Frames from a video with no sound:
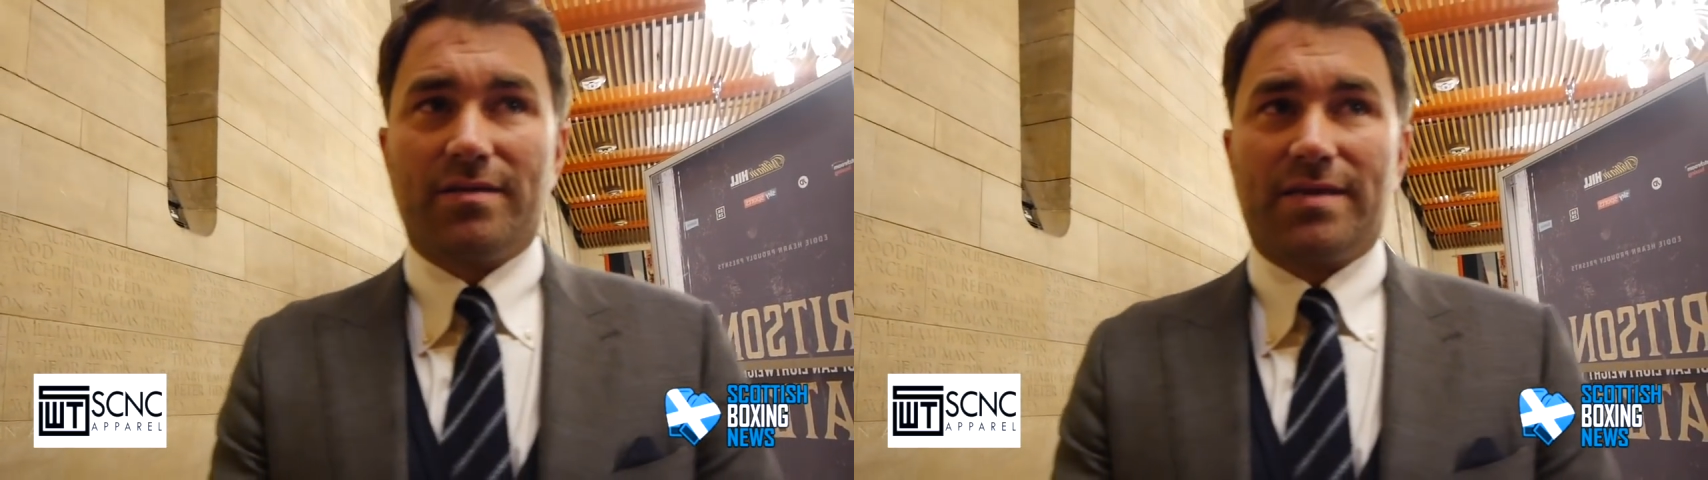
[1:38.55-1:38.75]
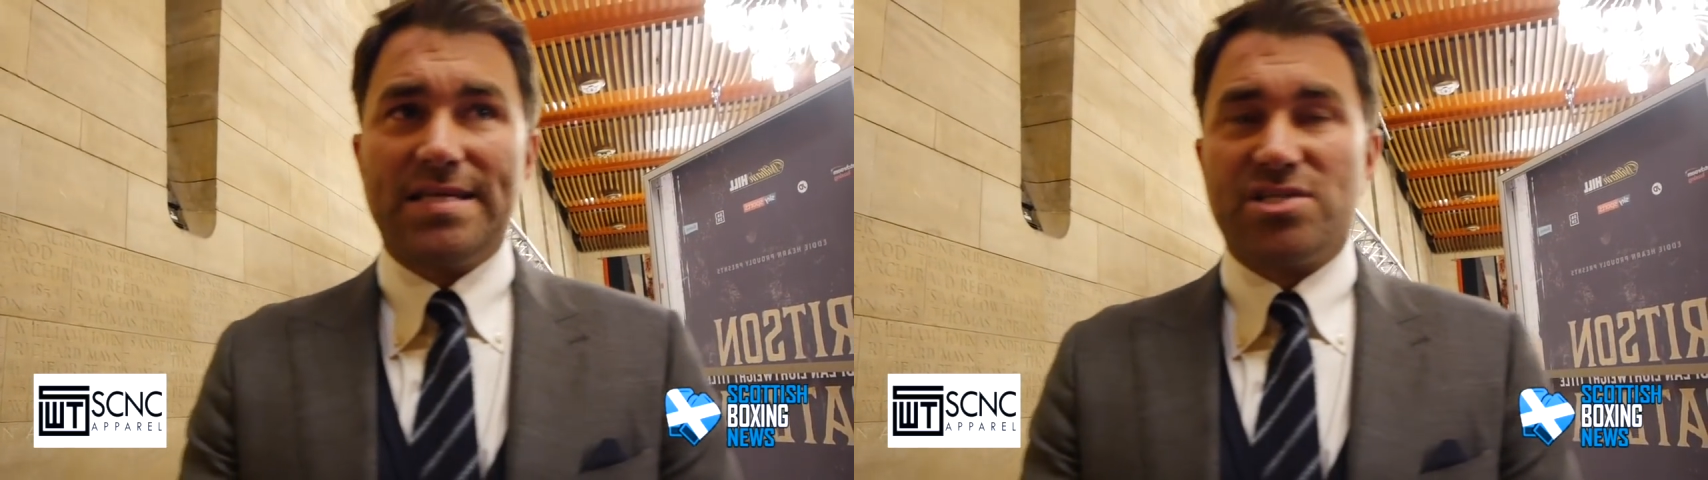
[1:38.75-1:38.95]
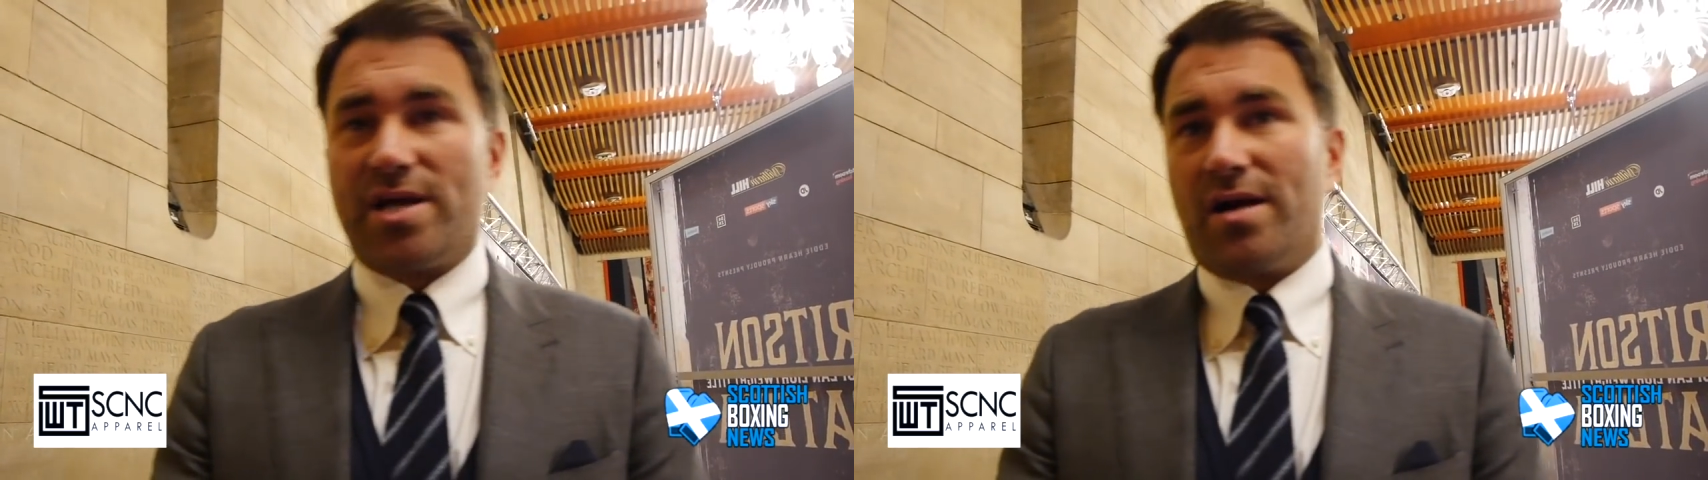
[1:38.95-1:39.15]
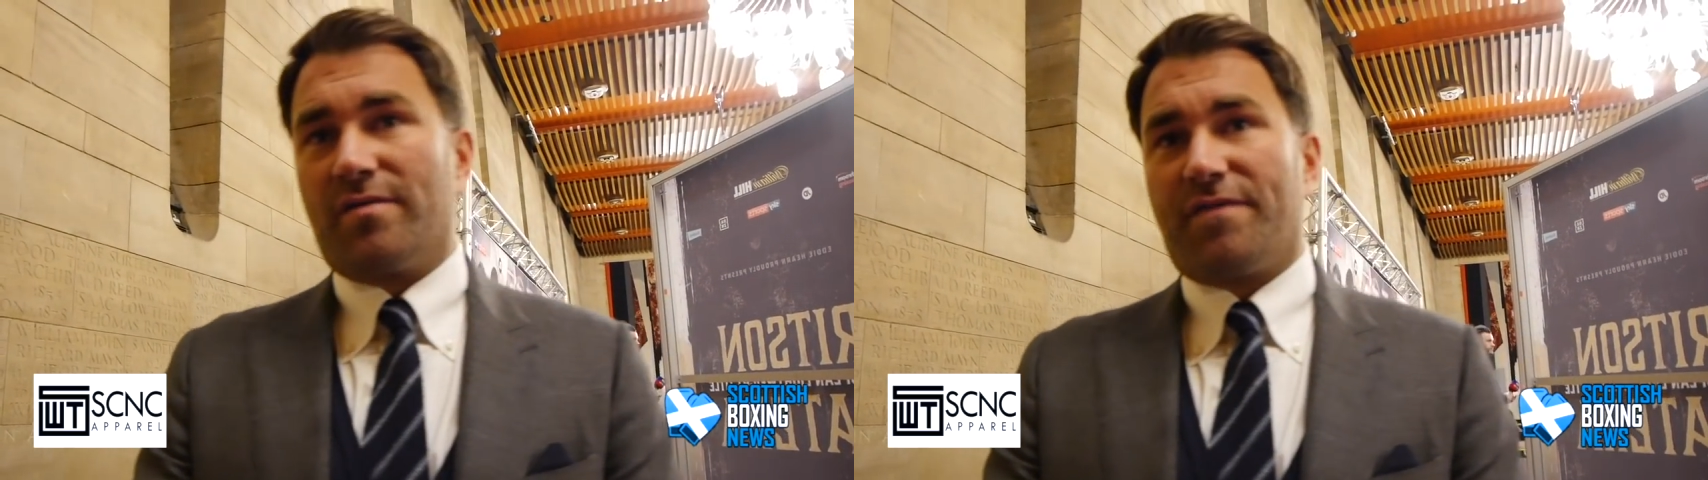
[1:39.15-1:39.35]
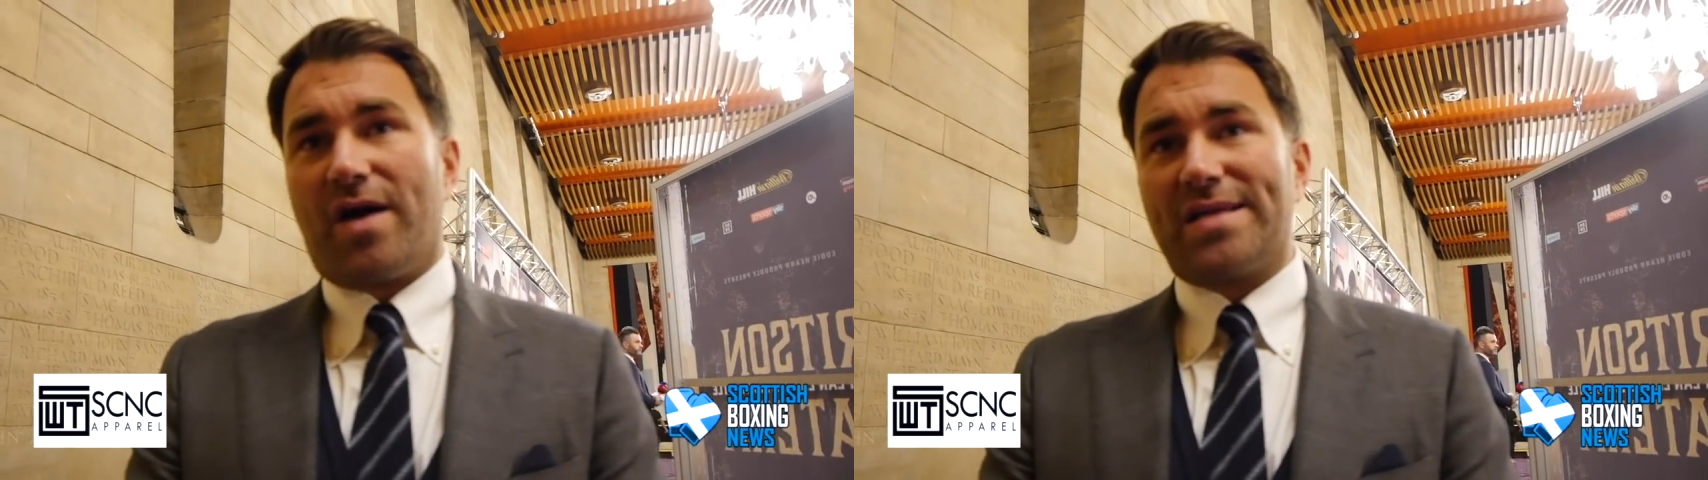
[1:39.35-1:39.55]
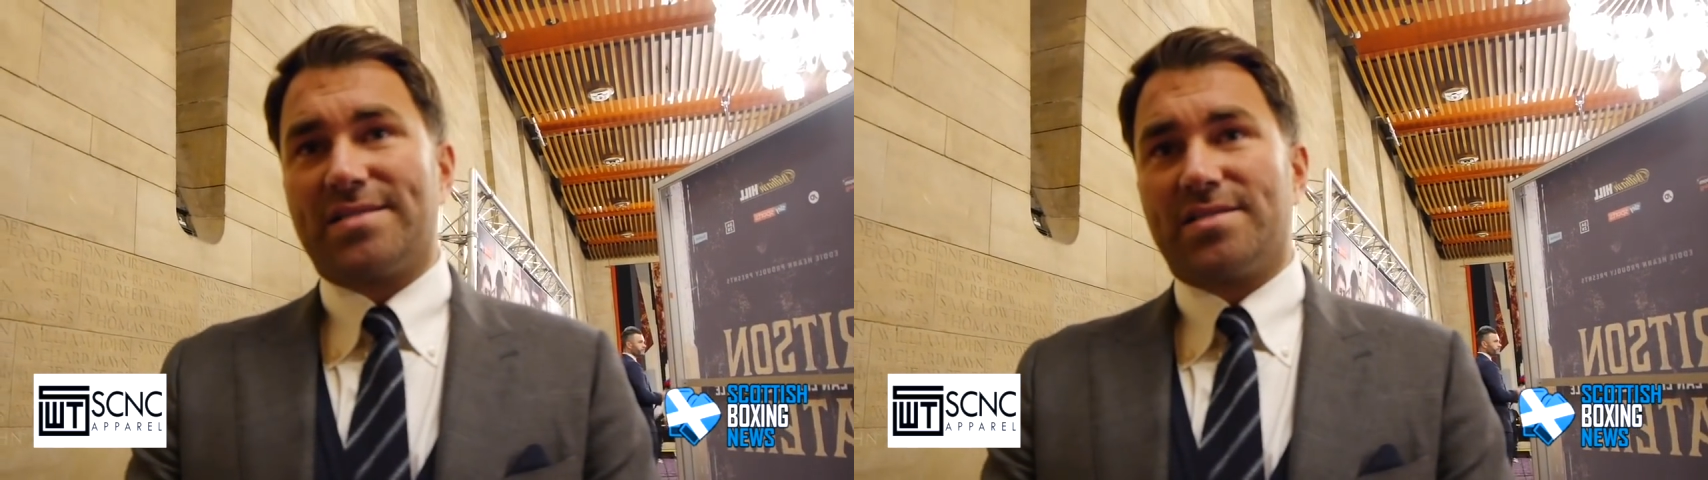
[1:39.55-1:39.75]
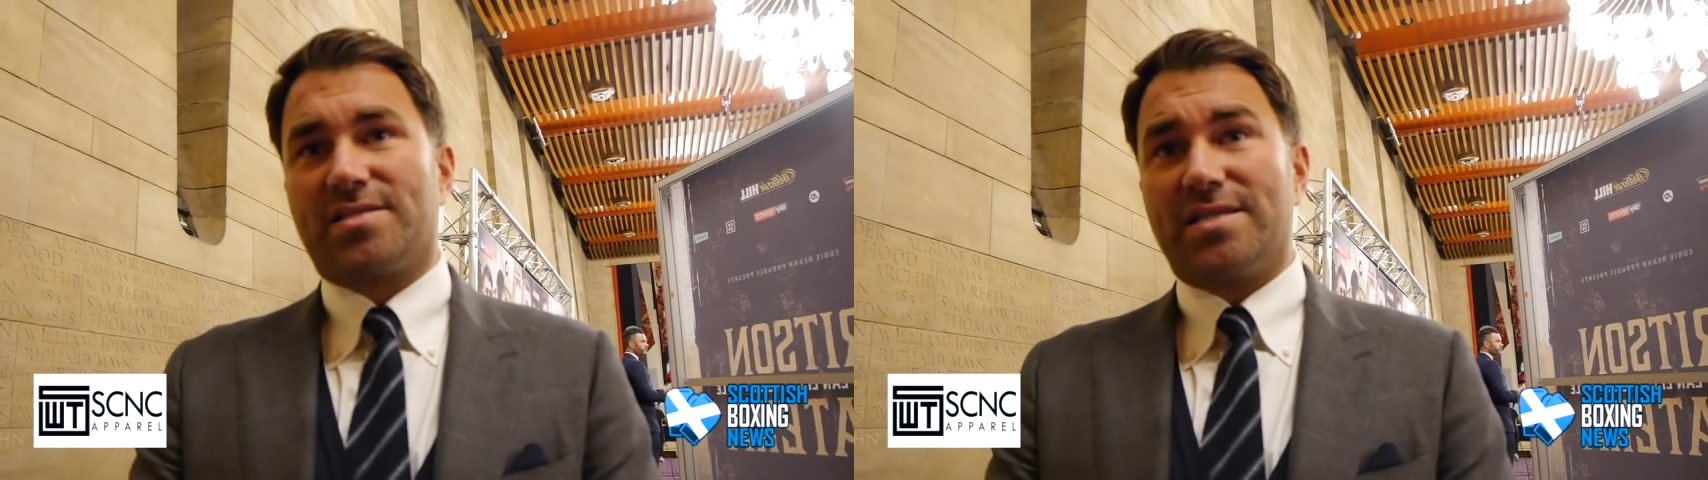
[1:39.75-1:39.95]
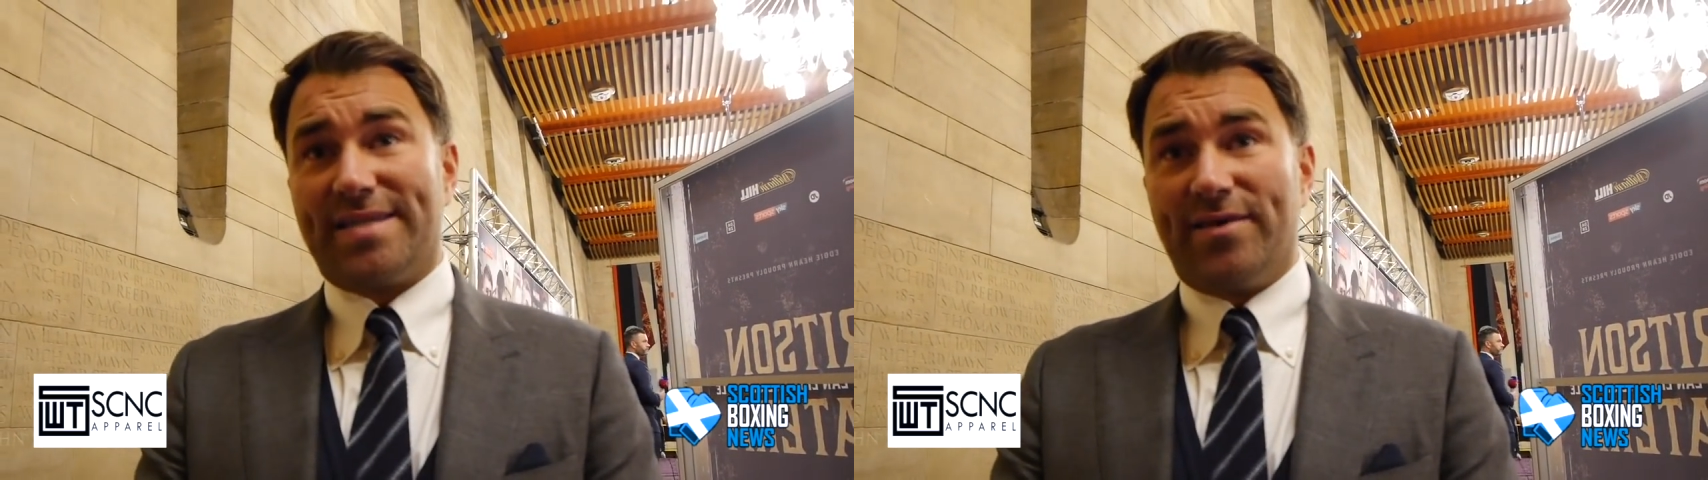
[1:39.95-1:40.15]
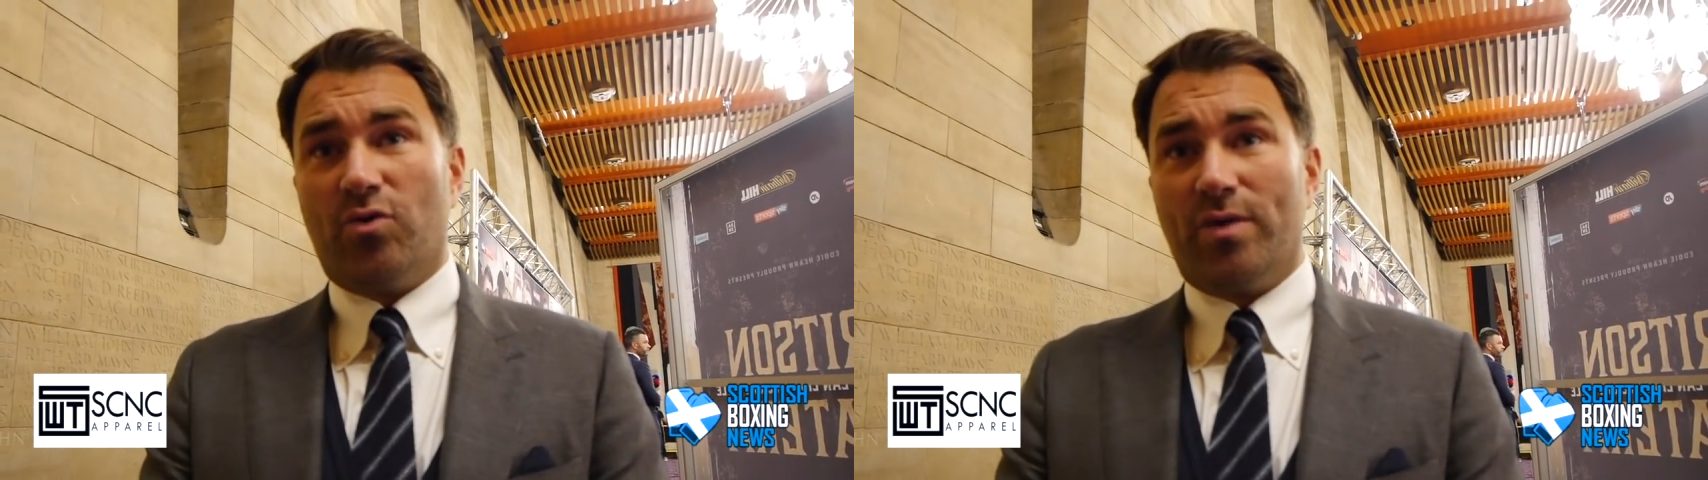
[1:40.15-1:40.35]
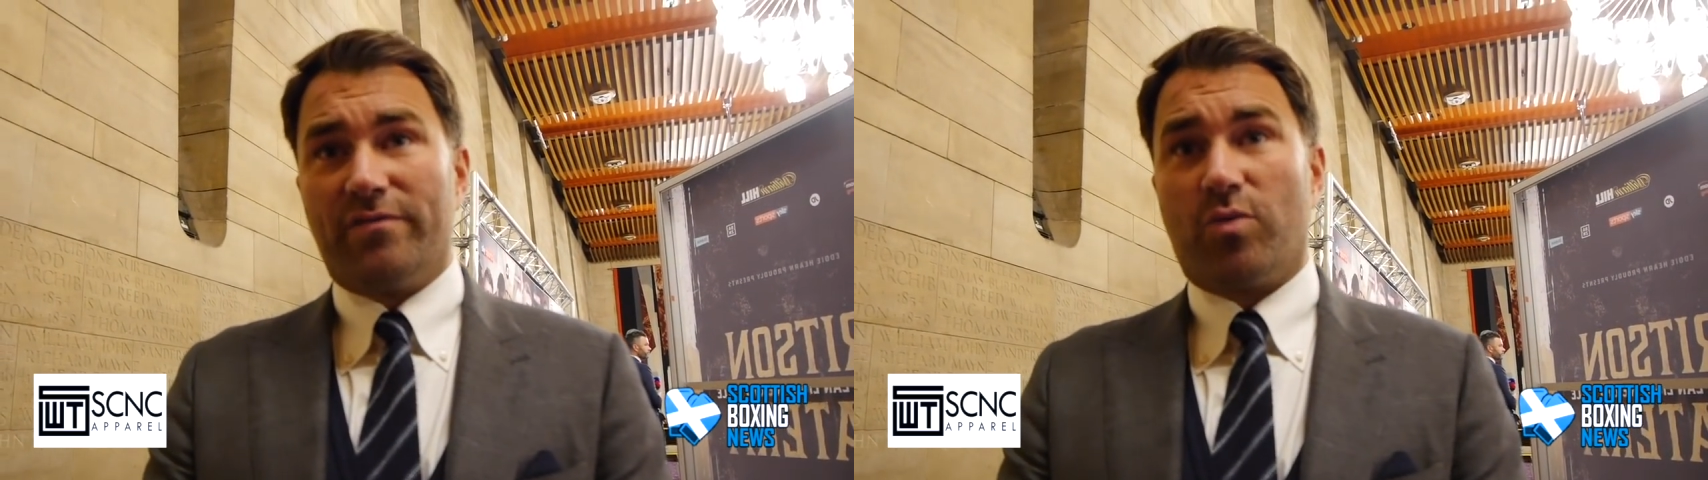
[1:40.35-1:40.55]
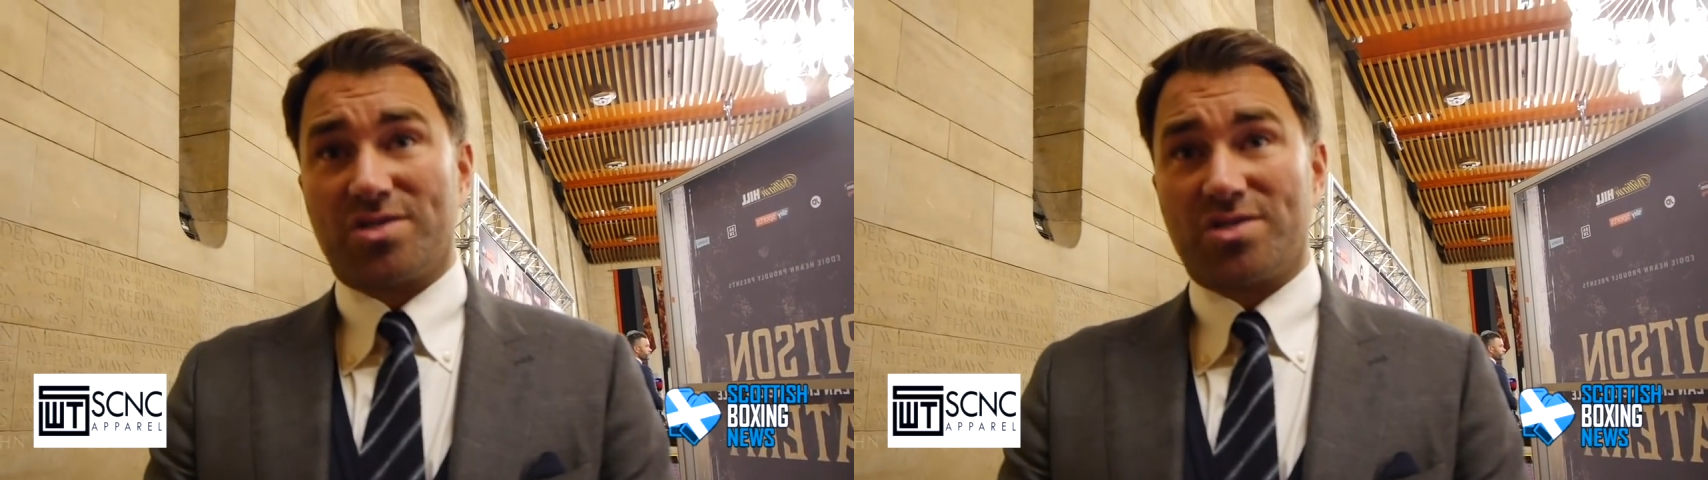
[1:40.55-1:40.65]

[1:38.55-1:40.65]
these young fighters to deal with